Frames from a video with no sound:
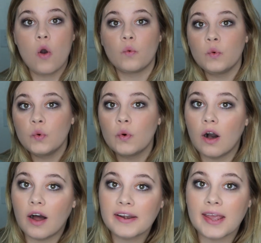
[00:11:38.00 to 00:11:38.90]
Ooh,
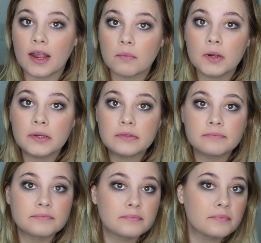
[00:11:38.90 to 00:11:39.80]
on camera,
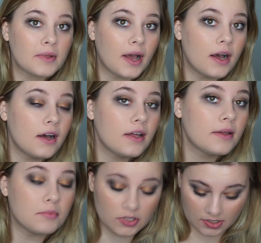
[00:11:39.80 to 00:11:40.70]
I
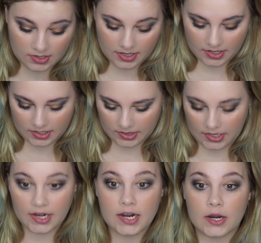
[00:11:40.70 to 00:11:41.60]
am looking like a
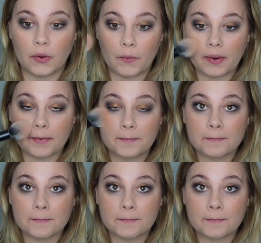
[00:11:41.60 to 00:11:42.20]
clown.